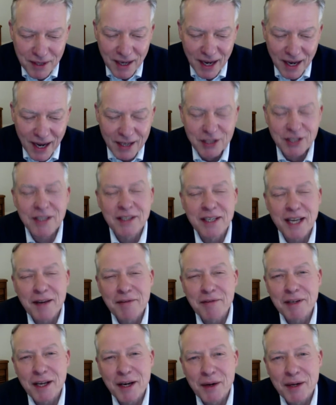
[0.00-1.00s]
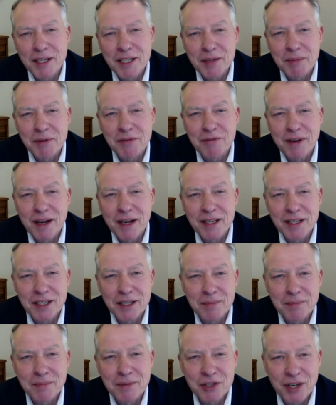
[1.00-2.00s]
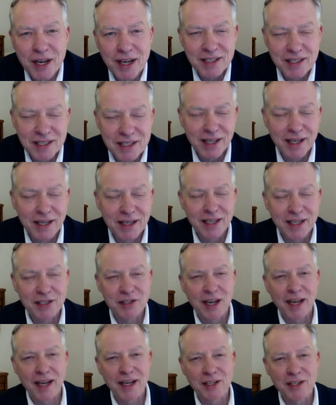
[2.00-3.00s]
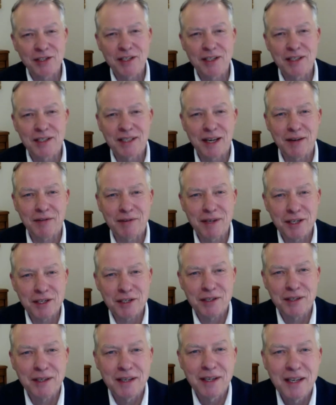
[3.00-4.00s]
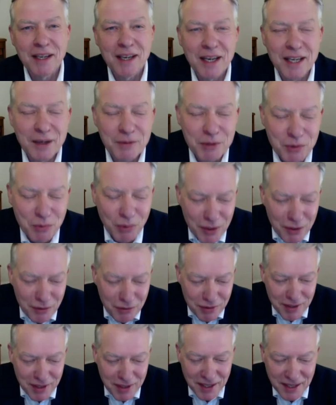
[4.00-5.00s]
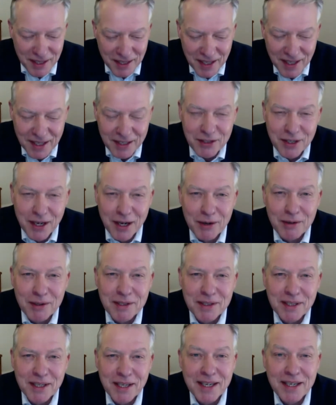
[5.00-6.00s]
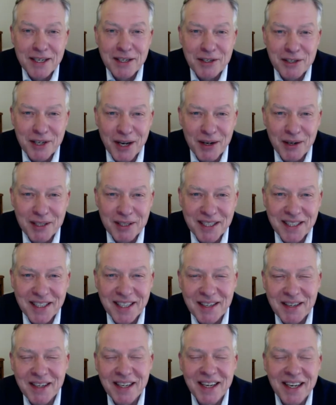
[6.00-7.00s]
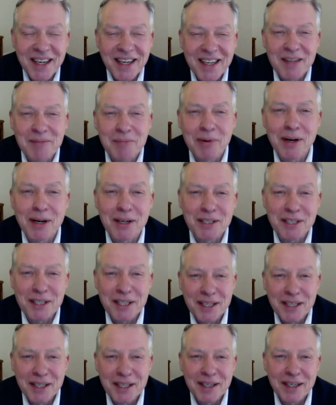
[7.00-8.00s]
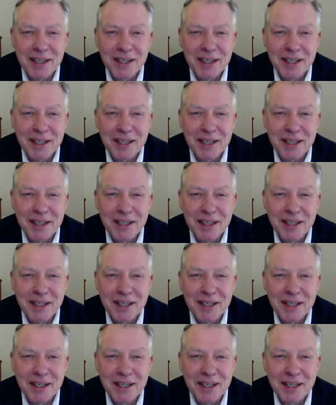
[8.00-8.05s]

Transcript: Actually, David Owen, to be fair to him, slightly changed its definition, and it was one of the jokes, the in-jokes in the party